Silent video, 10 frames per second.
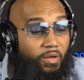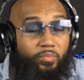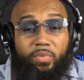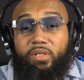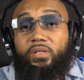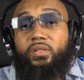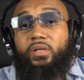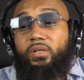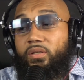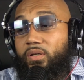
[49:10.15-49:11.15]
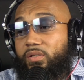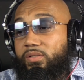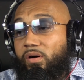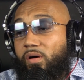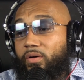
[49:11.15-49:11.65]
But the thing is,
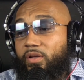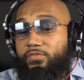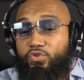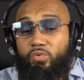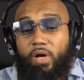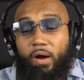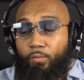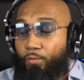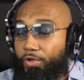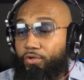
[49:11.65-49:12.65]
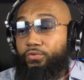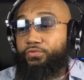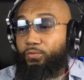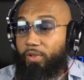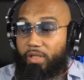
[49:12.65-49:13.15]
dog, if you got real
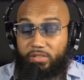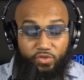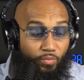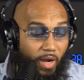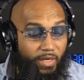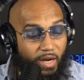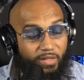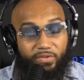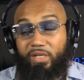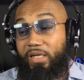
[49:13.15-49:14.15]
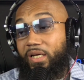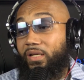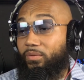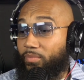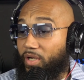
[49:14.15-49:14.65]
friends, you might not even
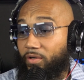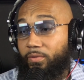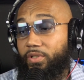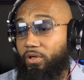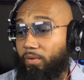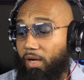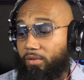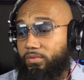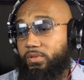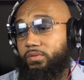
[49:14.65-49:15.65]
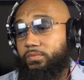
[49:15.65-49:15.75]
need a mirror in your house.